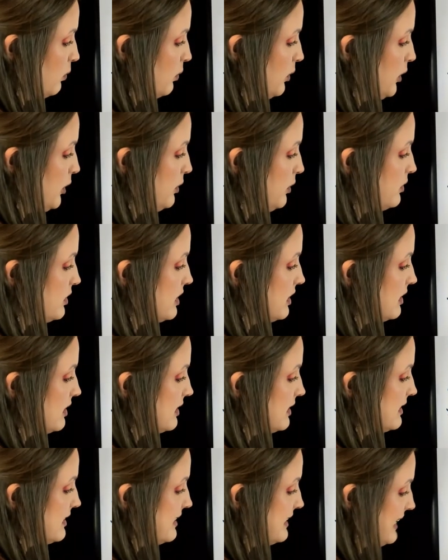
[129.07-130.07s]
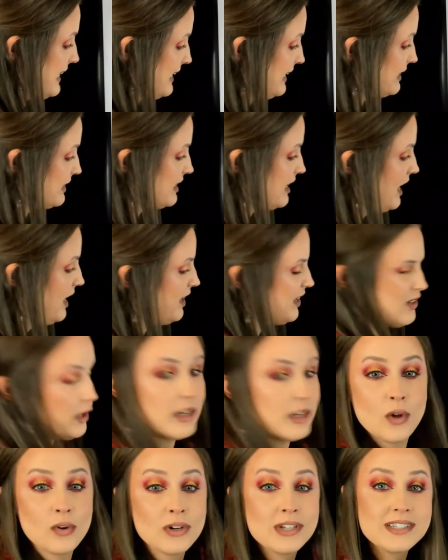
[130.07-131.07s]
root 6.
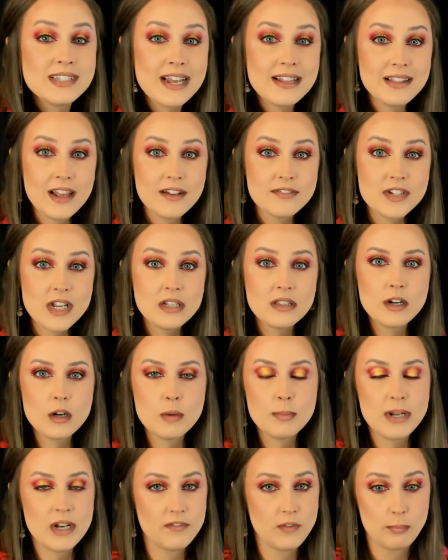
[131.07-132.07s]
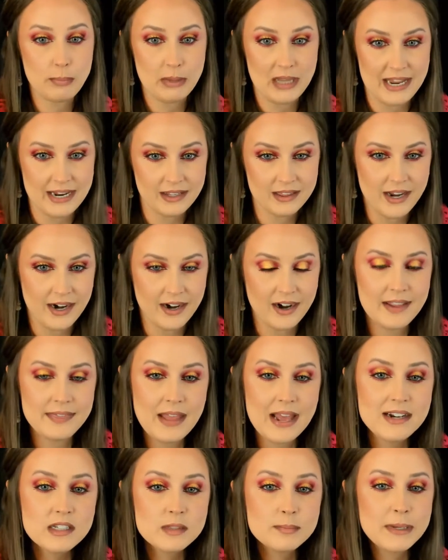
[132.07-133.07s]
Notice I left a little bit of a blank there, and
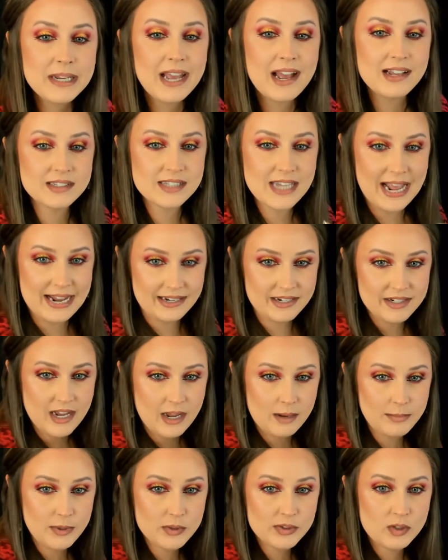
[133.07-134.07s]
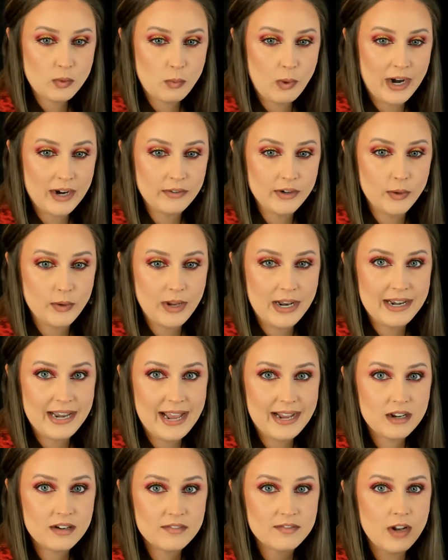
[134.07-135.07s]
that is because anytime you square root a
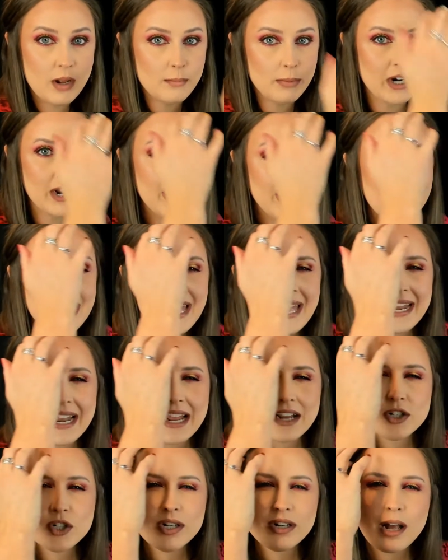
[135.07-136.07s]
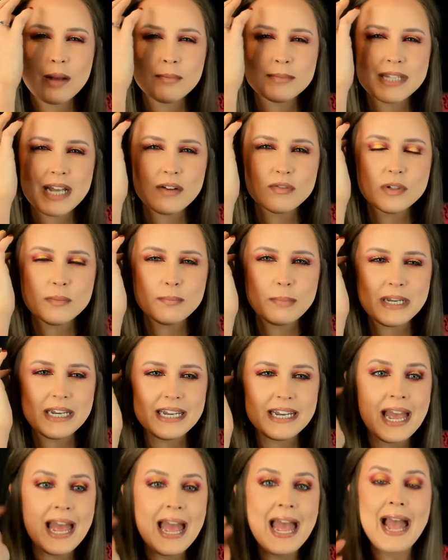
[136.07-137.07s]
negative number, it actually comes out to
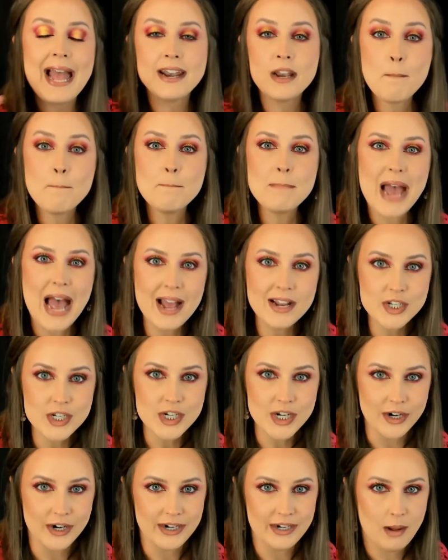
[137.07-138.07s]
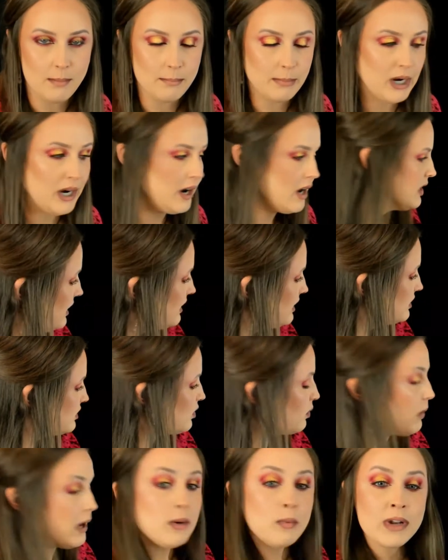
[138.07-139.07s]
be an imaginary number. So
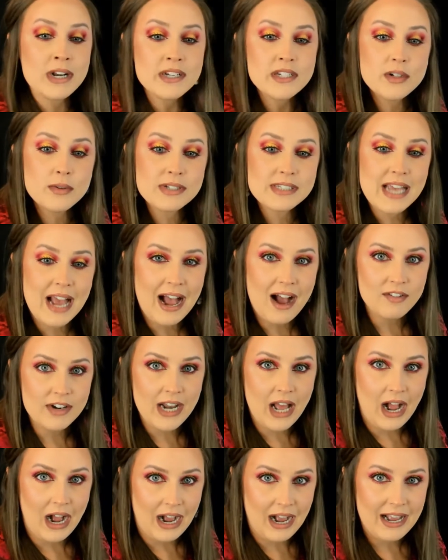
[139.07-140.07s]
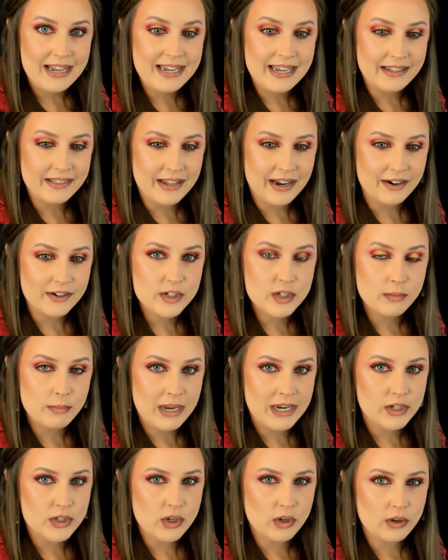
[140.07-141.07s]
what you want to do is have an I in there to
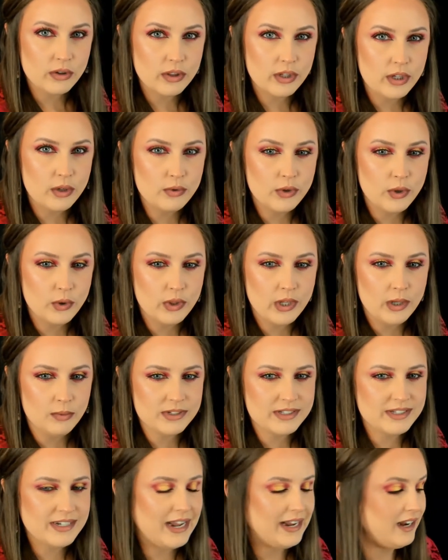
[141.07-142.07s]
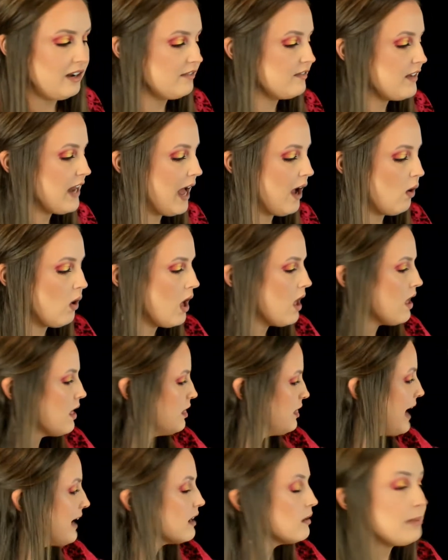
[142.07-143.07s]
make sure that you knew that it was negative. Now,
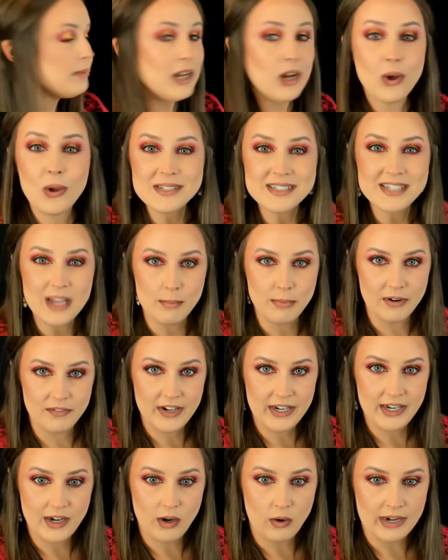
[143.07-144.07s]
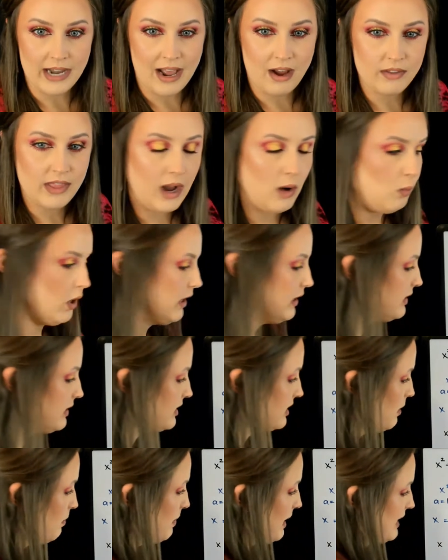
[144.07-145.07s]
that can be a whole separate video on how that
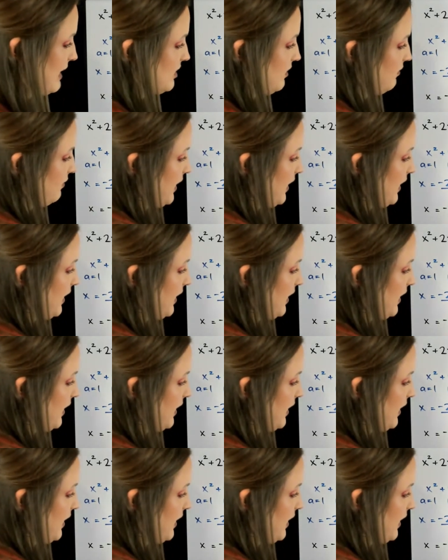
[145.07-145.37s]
works, but as